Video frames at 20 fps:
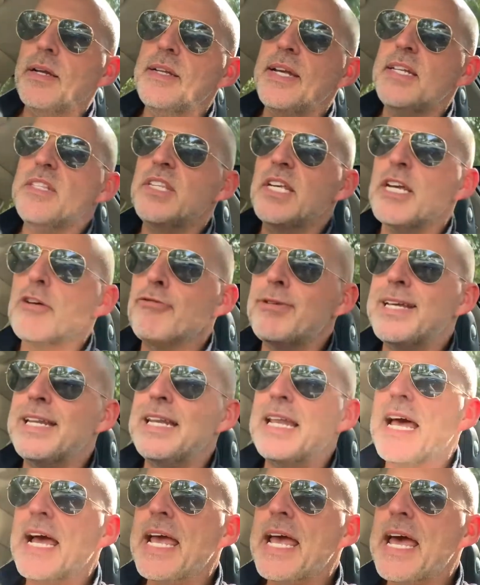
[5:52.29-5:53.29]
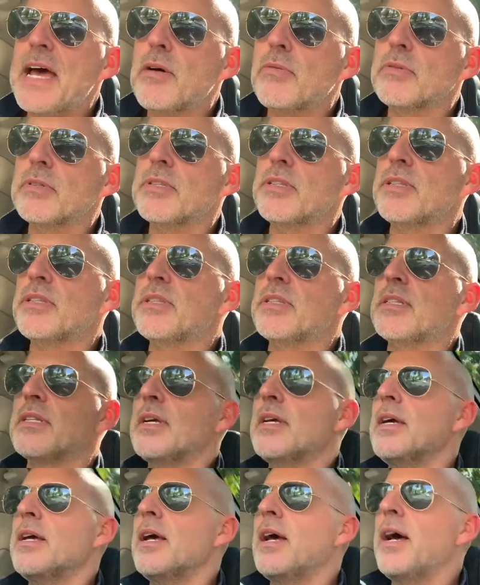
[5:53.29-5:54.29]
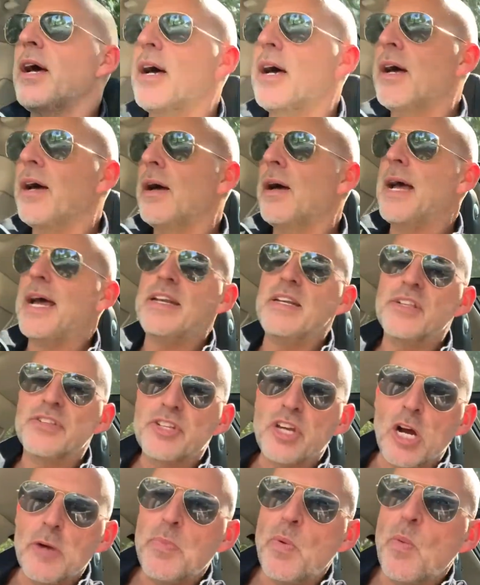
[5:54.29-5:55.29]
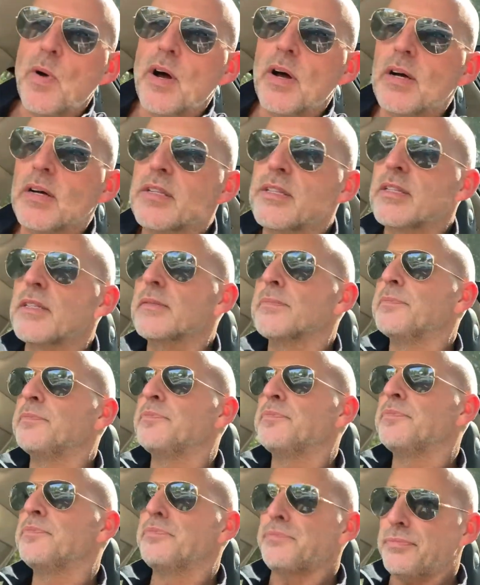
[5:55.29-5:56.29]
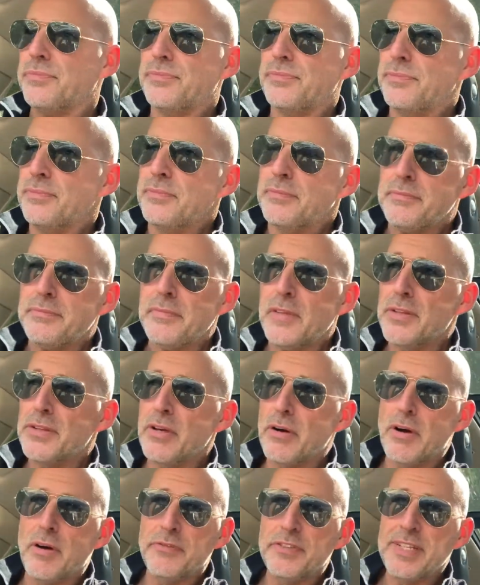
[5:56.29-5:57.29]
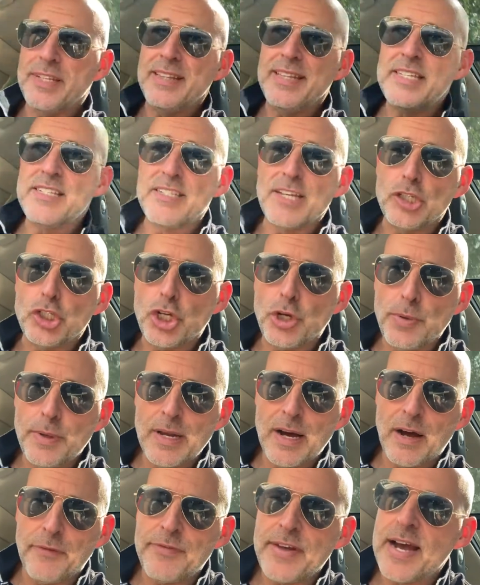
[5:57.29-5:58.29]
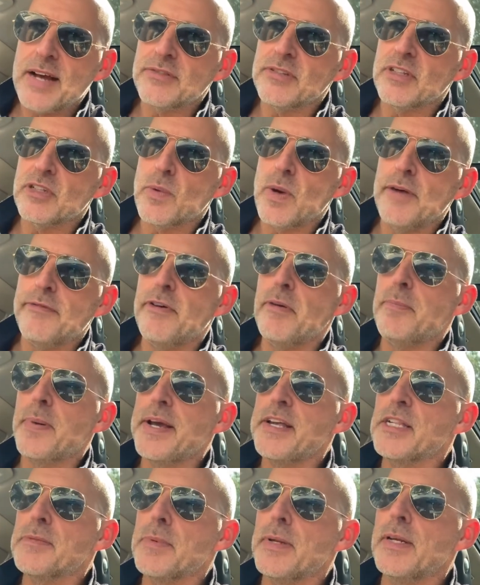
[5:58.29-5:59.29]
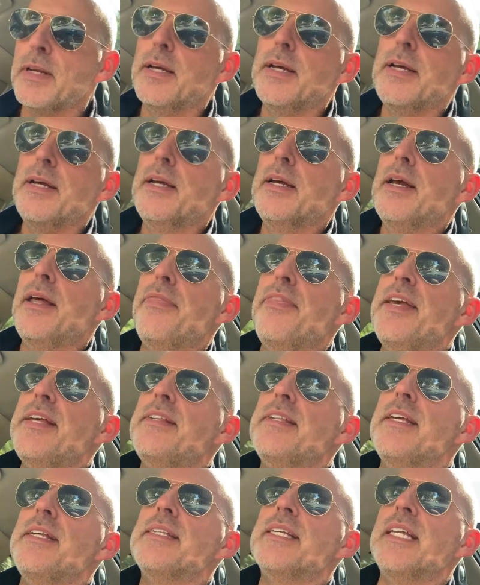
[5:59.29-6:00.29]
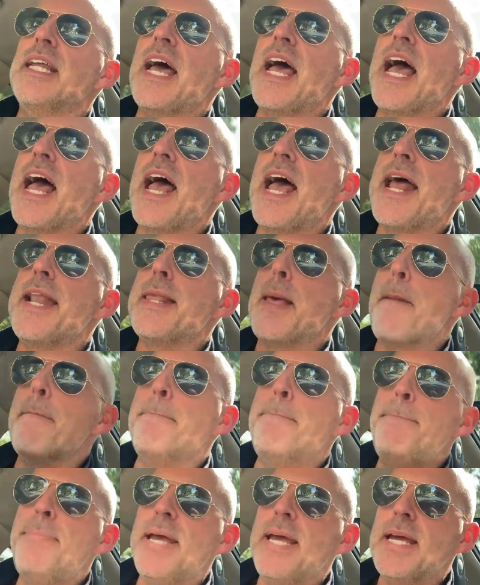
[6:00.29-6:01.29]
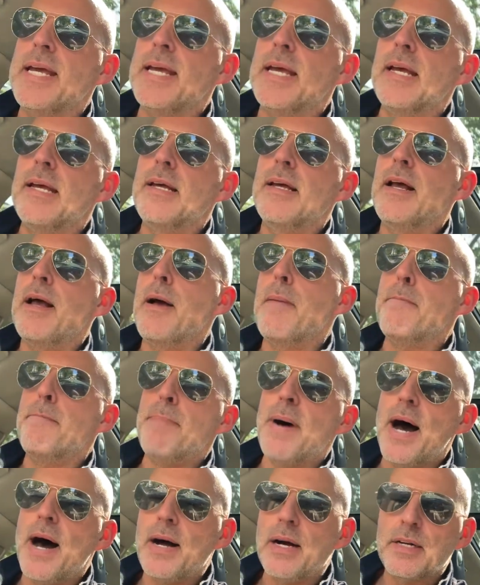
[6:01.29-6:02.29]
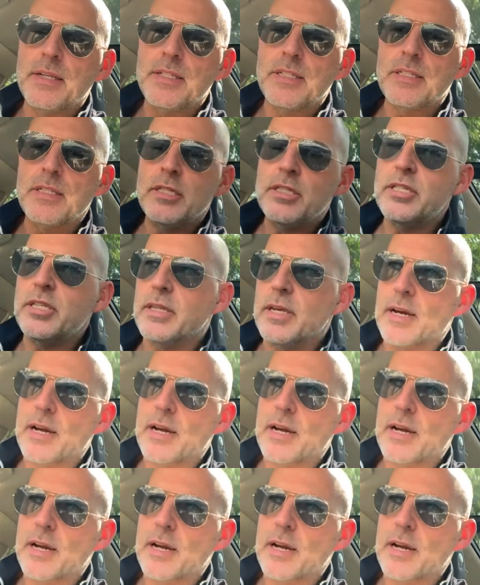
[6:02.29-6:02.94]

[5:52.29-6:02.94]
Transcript: interior layouts and the scope of works. So obviously this is a 2,500 square foot basement. This is going to add big bucks to the